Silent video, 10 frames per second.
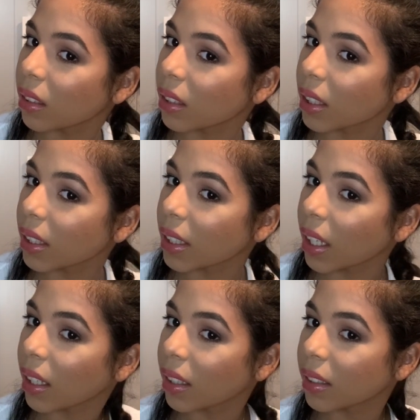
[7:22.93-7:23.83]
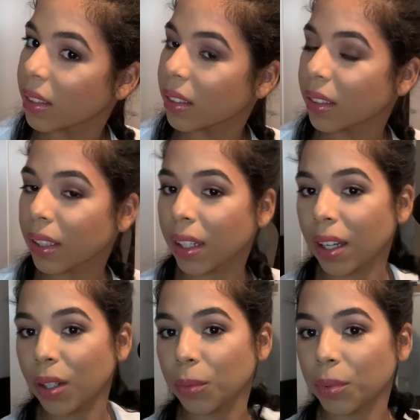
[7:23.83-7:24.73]
Look at that. Look at
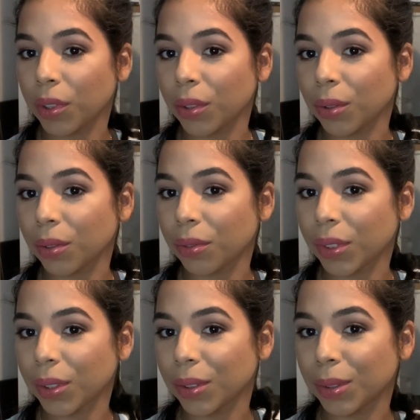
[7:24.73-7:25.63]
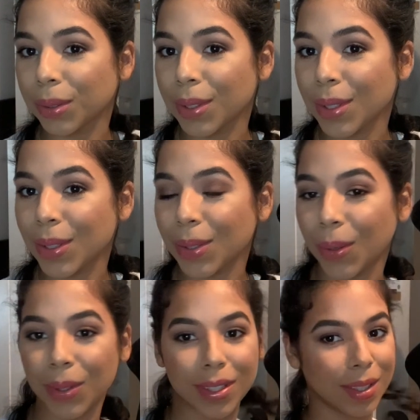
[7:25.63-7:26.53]
how beautiful.
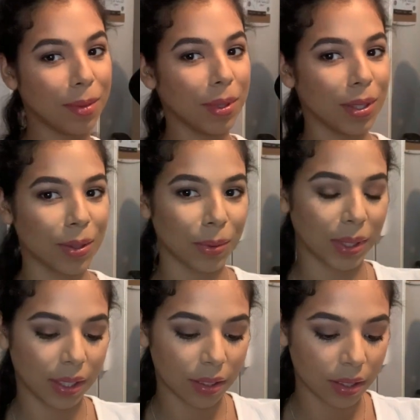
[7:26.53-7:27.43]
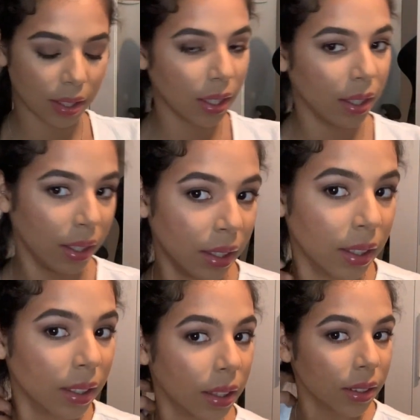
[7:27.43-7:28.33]
It's gonna be so nice.
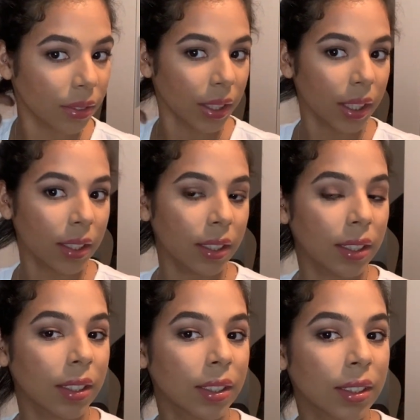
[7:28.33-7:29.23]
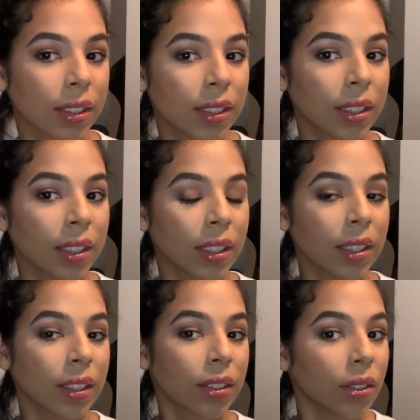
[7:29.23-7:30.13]
All right,
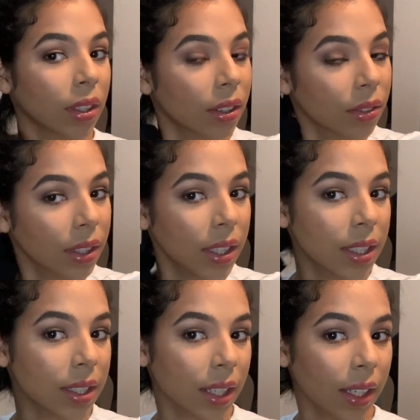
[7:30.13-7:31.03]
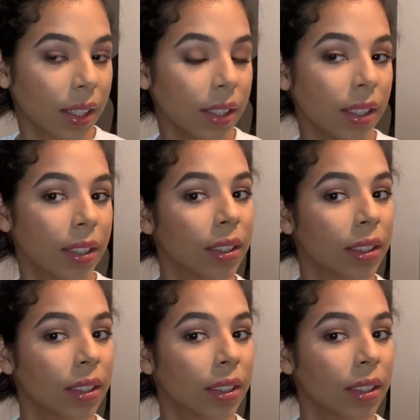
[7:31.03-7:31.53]
so now for this side,